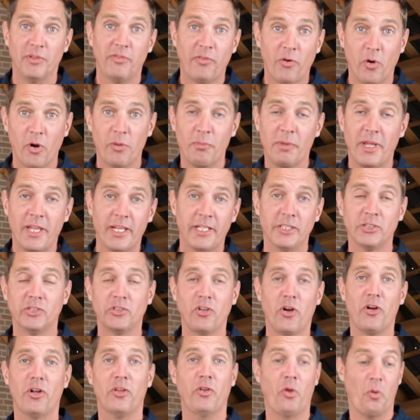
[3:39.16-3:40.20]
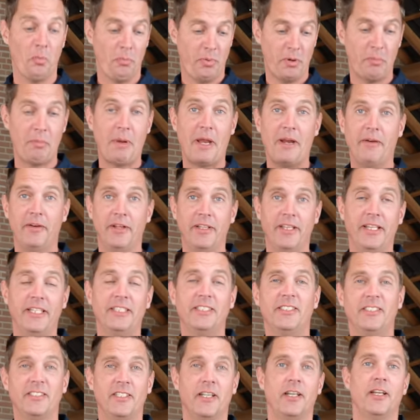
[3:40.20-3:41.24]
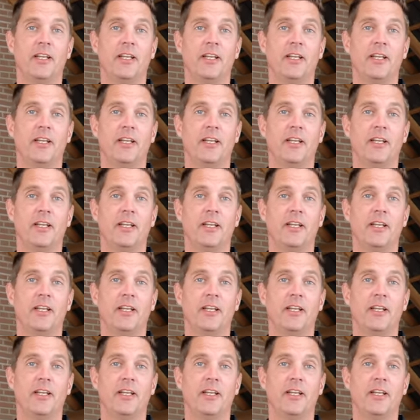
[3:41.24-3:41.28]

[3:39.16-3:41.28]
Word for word: before I'm getting started on preparing this,